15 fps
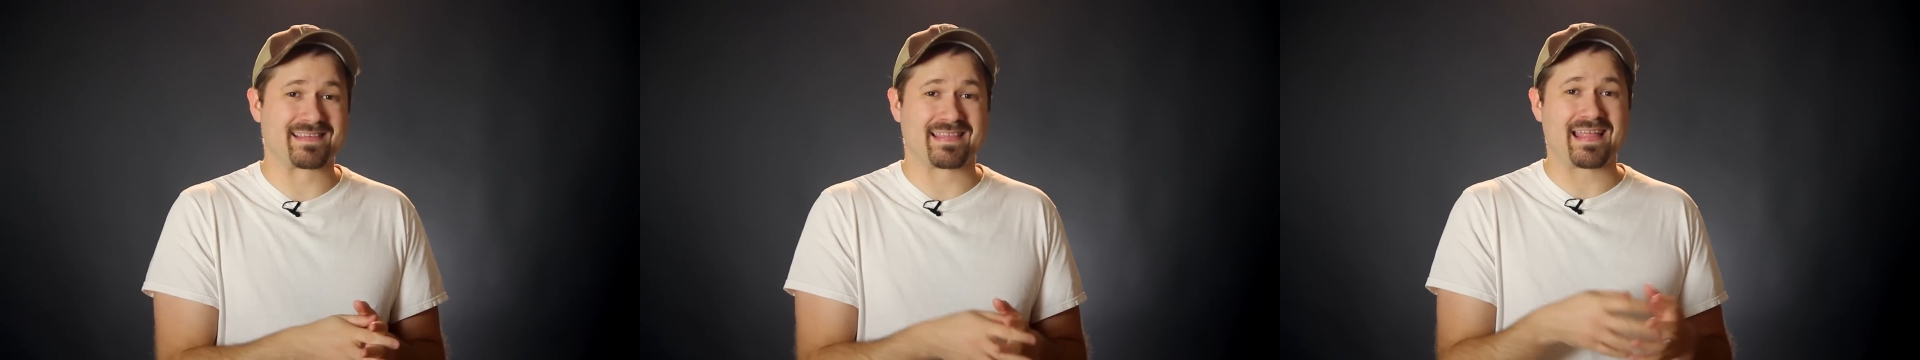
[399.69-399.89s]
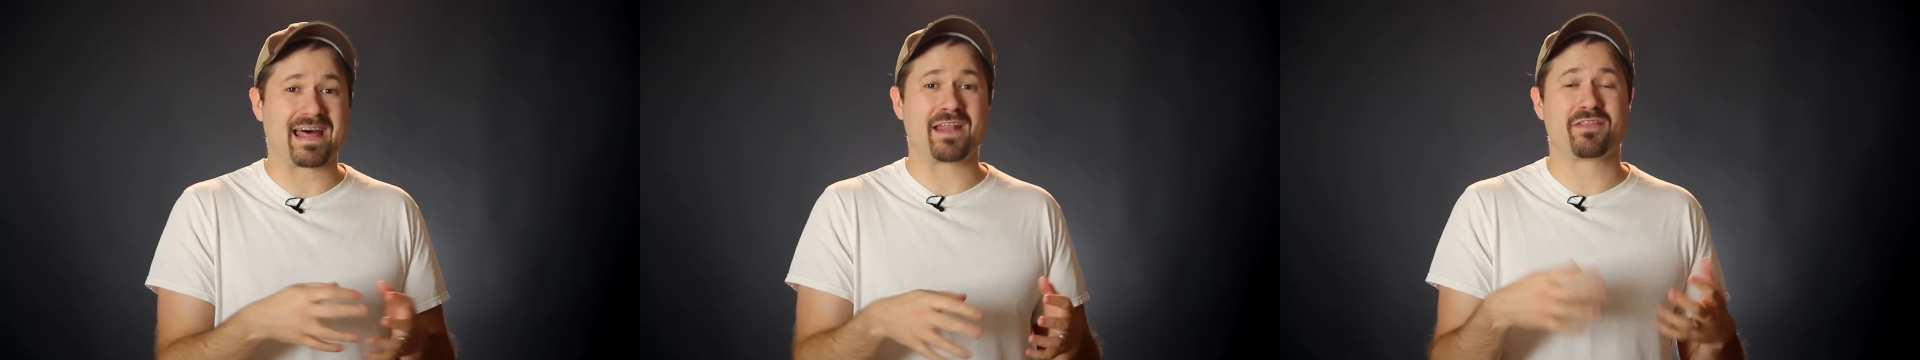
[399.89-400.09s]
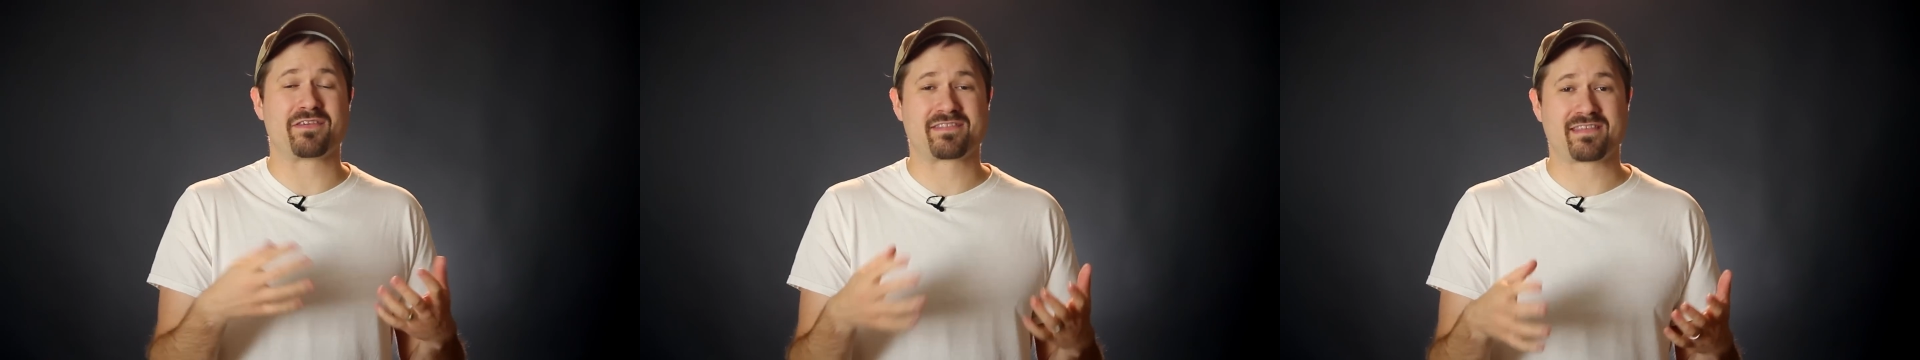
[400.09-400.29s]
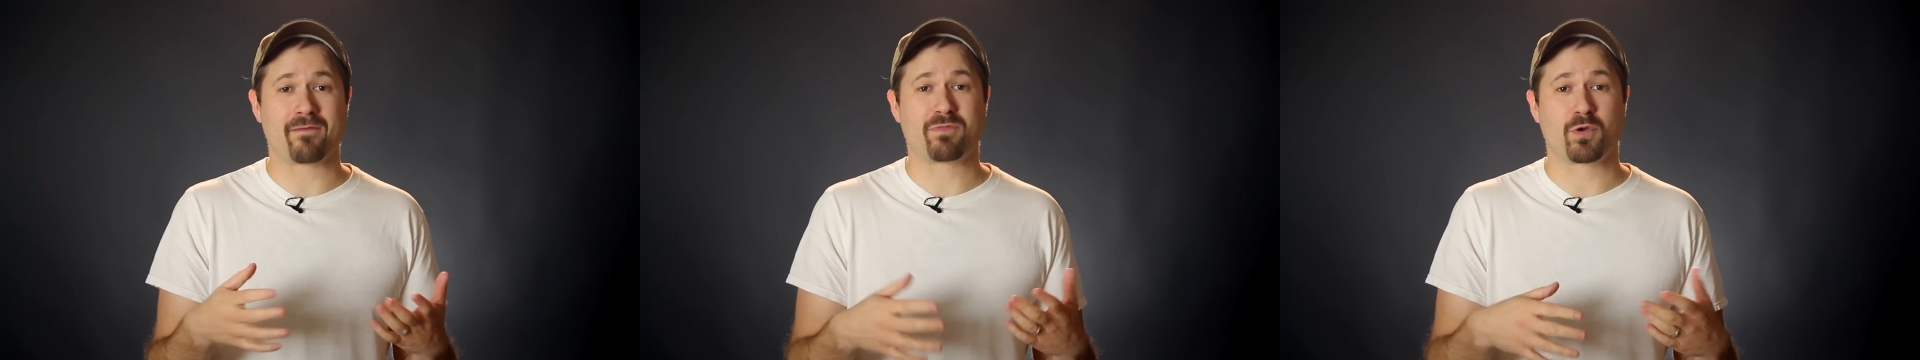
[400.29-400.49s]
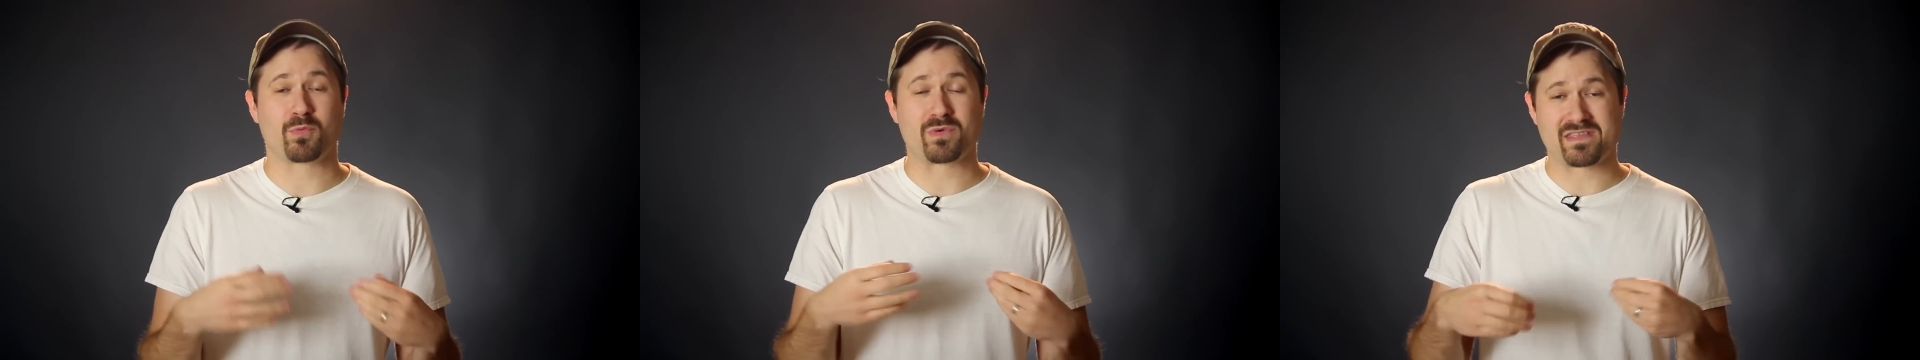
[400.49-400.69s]
a lot of the
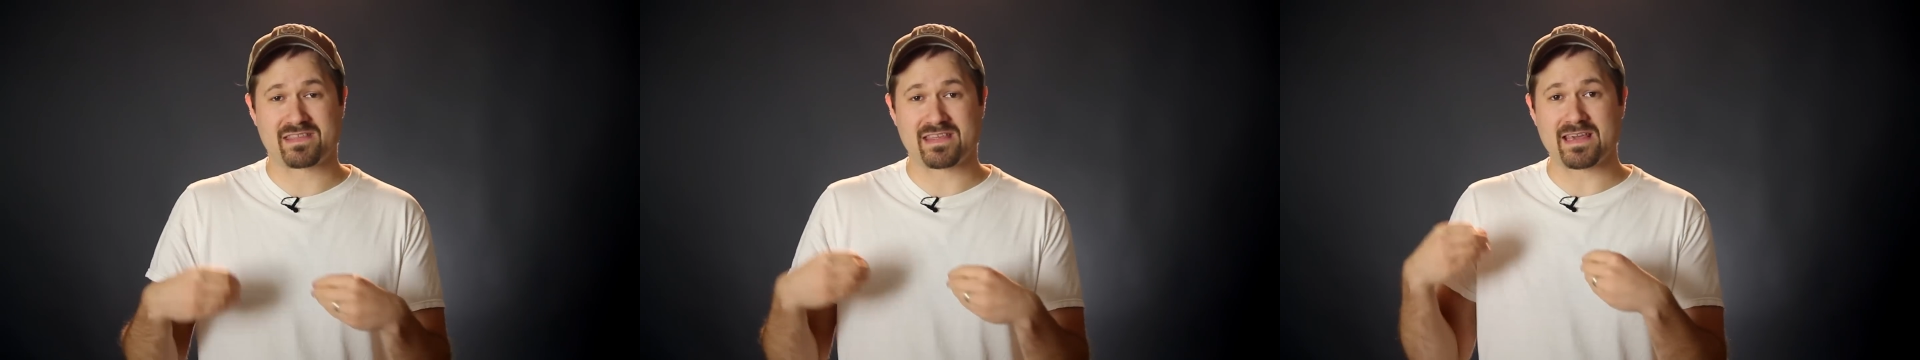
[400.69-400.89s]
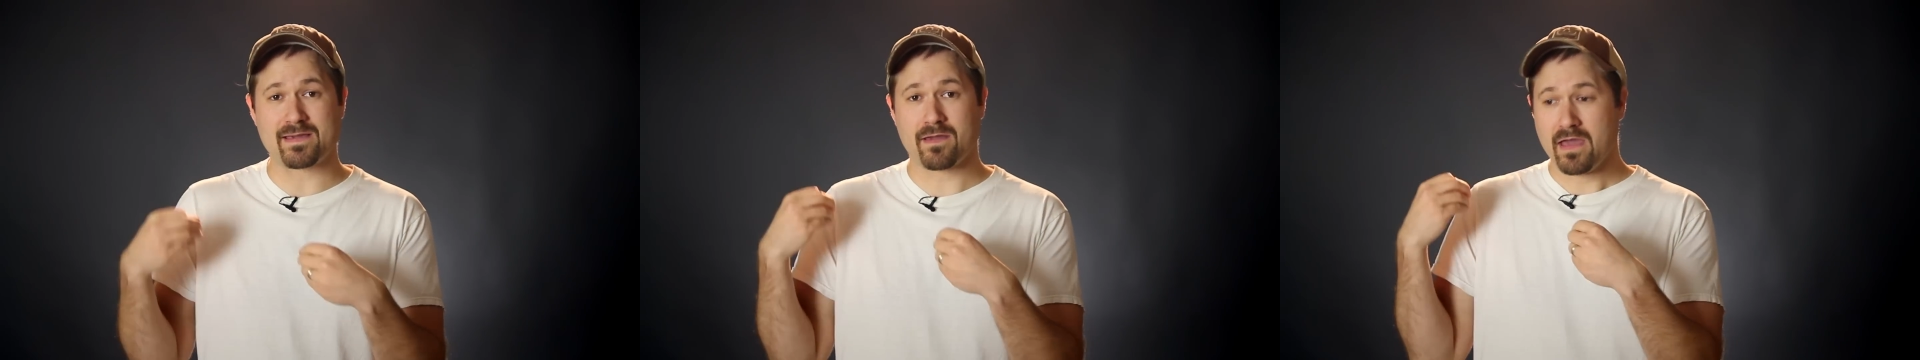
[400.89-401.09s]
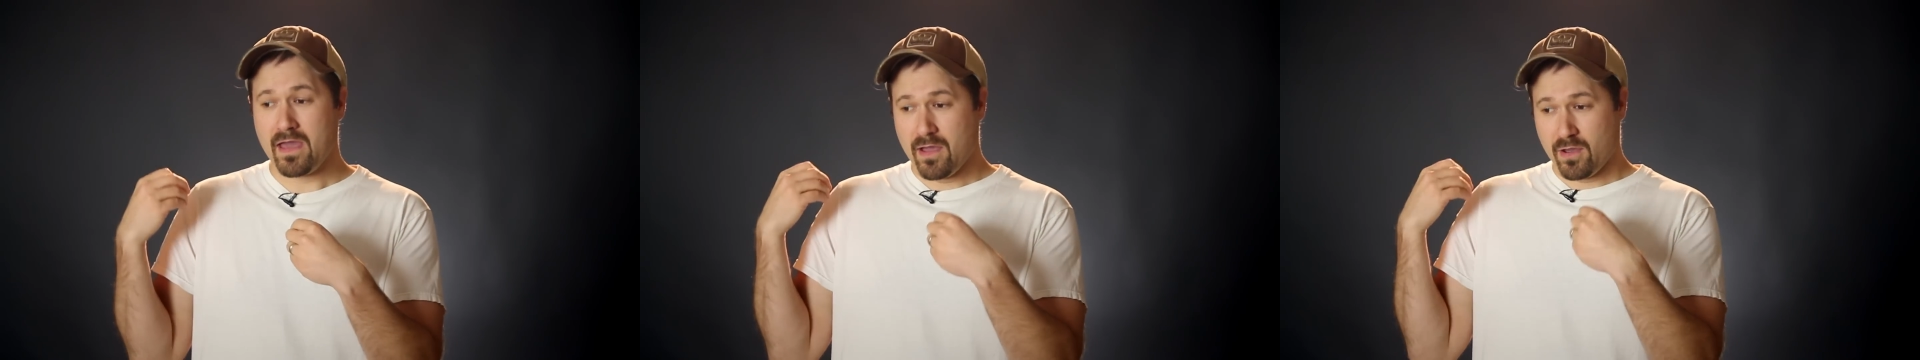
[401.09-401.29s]
stuff that we see